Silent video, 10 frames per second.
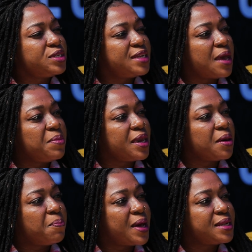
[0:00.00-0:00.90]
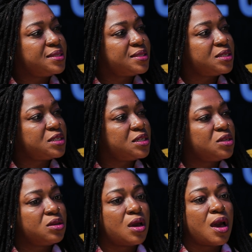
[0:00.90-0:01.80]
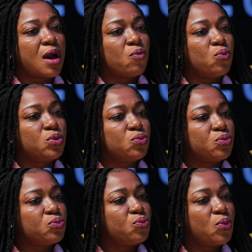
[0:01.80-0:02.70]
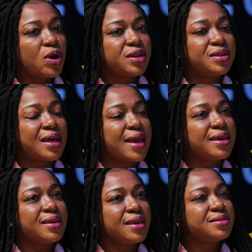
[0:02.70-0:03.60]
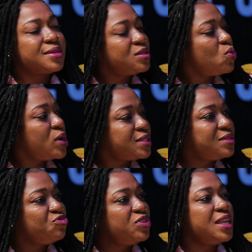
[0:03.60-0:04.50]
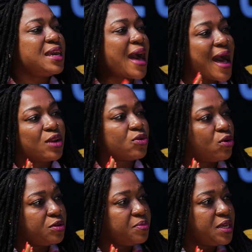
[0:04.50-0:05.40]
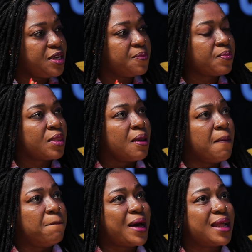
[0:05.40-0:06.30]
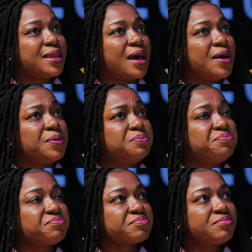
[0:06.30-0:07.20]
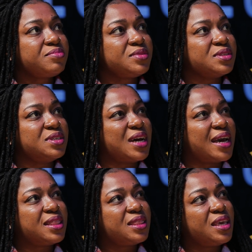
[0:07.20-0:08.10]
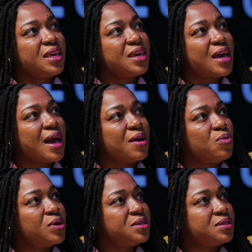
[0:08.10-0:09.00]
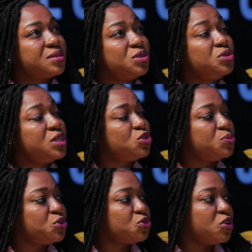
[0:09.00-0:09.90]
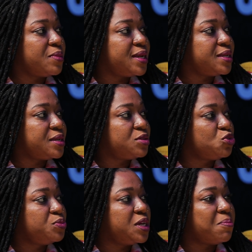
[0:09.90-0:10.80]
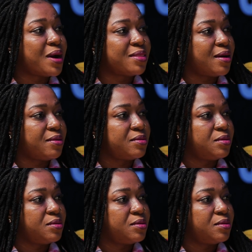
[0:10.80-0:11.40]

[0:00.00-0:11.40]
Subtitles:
You know, did I make a bad decision? It was really hard on me. Mm-hmm. But I think you need to be strong-minded to be a mother.